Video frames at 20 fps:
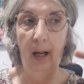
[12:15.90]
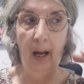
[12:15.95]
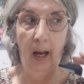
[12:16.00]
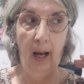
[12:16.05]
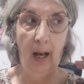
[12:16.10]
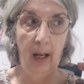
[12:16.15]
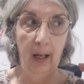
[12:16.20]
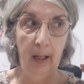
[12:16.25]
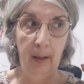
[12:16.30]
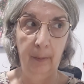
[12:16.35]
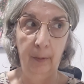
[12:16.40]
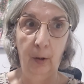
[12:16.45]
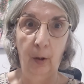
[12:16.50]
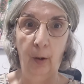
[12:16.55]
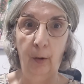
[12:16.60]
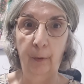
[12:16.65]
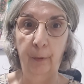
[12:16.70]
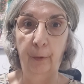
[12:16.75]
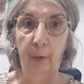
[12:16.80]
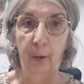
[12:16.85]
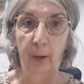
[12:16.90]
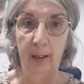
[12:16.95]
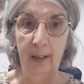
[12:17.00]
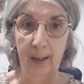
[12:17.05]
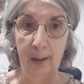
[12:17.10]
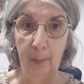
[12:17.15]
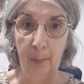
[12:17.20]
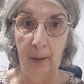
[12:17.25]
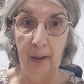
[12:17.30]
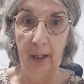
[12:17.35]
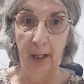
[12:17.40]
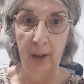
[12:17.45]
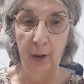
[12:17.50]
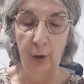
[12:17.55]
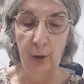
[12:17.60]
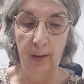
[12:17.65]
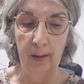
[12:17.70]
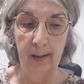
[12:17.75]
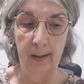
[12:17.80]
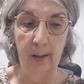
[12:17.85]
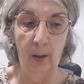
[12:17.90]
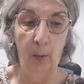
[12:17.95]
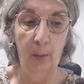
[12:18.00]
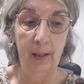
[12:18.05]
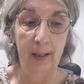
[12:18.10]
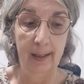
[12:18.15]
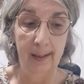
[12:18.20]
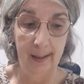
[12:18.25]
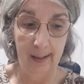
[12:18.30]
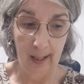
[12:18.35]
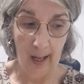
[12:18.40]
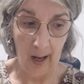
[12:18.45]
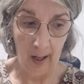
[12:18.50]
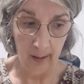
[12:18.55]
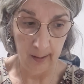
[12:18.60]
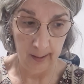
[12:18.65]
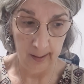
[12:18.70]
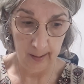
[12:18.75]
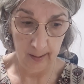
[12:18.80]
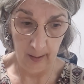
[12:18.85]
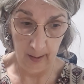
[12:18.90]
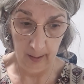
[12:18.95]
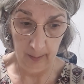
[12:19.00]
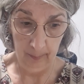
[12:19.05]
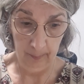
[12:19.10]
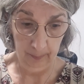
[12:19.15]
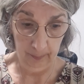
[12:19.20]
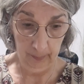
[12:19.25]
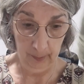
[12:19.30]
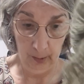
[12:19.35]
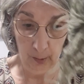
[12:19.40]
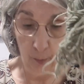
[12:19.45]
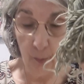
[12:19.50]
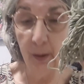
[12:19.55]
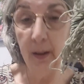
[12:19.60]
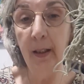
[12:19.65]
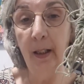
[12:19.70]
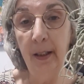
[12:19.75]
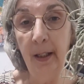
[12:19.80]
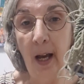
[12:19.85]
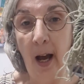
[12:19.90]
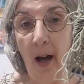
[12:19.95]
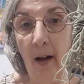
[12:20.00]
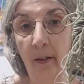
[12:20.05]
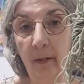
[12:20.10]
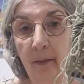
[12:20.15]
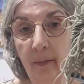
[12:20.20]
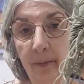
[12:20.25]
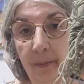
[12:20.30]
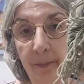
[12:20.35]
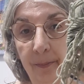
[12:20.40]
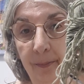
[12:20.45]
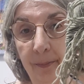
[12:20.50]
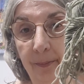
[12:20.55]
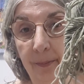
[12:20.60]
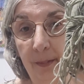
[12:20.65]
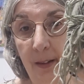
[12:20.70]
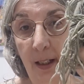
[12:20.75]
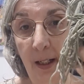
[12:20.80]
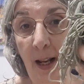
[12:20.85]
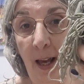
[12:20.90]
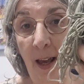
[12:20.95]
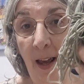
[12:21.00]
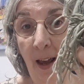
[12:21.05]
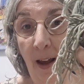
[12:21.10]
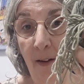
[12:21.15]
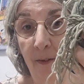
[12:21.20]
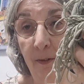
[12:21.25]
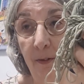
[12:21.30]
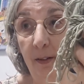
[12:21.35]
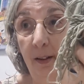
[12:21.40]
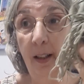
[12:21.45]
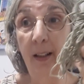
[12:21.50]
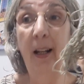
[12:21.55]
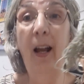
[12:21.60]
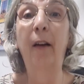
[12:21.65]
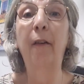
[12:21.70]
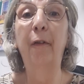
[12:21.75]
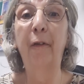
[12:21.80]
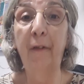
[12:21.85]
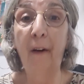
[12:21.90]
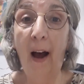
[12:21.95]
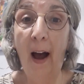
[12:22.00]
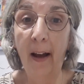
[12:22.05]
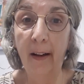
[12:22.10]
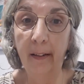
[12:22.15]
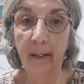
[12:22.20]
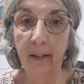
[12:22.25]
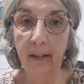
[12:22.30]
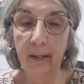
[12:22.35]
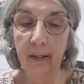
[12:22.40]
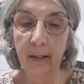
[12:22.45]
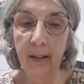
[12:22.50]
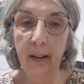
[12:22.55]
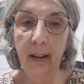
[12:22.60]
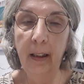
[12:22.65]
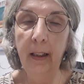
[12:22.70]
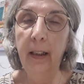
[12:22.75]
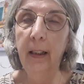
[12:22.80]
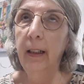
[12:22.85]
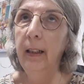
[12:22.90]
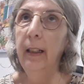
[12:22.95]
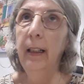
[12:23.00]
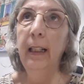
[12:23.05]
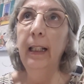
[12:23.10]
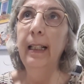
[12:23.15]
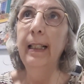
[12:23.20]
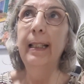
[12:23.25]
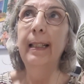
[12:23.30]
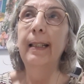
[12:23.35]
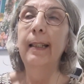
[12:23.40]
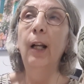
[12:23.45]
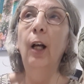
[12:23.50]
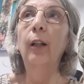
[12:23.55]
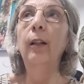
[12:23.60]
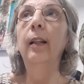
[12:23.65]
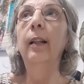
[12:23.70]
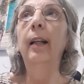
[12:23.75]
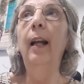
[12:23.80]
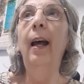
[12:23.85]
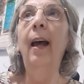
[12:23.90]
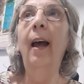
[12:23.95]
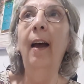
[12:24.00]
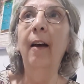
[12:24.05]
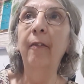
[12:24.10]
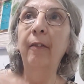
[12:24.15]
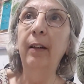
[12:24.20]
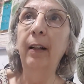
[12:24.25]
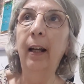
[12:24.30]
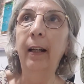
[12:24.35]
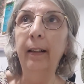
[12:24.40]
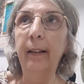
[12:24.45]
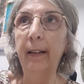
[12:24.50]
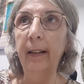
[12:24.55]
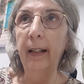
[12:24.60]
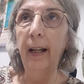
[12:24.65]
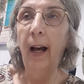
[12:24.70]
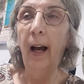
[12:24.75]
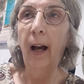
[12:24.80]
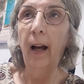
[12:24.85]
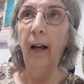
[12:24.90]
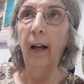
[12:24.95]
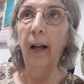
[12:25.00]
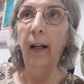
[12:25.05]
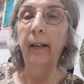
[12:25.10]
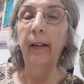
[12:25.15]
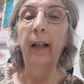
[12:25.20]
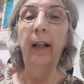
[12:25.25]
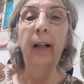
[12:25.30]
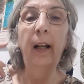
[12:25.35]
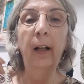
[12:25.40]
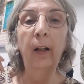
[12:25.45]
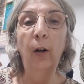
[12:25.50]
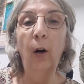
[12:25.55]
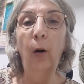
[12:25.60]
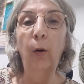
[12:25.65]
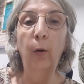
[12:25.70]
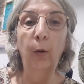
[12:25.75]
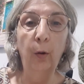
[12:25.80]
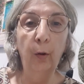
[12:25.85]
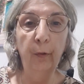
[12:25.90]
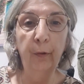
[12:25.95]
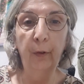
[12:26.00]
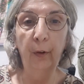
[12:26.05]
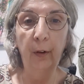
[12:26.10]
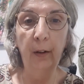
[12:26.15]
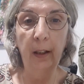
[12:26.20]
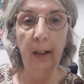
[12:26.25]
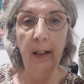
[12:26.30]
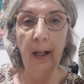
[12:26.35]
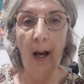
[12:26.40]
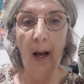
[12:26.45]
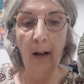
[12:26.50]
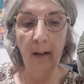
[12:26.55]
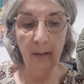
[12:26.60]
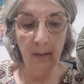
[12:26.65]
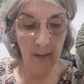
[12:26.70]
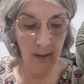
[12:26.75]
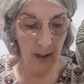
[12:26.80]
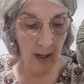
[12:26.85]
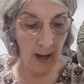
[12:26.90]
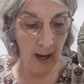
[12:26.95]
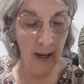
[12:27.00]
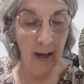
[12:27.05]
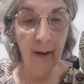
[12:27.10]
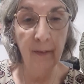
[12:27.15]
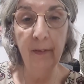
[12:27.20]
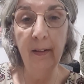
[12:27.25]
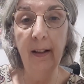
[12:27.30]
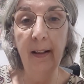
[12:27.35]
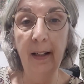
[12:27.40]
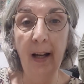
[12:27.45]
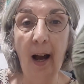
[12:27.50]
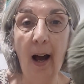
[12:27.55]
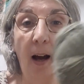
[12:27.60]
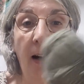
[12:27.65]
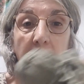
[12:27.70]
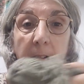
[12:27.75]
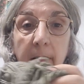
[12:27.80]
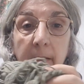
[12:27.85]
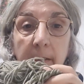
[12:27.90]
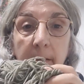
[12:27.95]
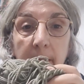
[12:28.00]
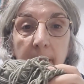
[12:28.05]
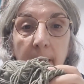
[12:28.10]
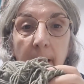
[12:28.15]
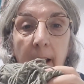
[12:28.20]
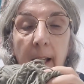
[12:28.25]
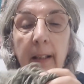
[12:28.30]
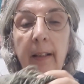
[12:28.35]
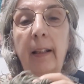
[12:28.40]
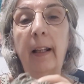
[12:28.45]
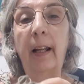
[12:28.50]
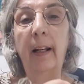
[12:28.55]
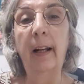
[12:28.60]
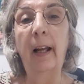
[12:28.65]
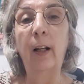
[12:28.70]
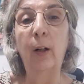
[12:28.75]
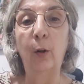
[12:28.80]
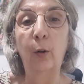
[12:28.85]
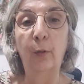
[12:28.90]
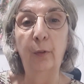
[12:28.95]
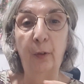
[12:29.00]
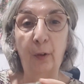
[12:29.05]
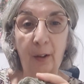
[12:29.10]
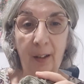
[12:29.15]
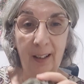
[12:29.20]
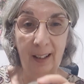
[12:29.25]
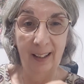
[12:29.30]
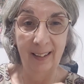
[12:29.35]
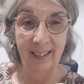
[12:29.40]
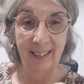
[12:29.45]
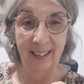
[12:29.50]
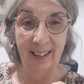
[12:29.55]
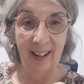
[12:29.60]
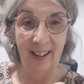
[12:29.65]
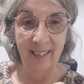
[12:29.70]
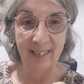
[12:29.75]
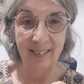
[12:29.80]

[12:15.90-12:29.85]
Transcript: I am going for inspiration. So it starts with the yarn that I find. It's not that I have an idea and then I go look for the yarn. I have the yarn and then I look for an idea.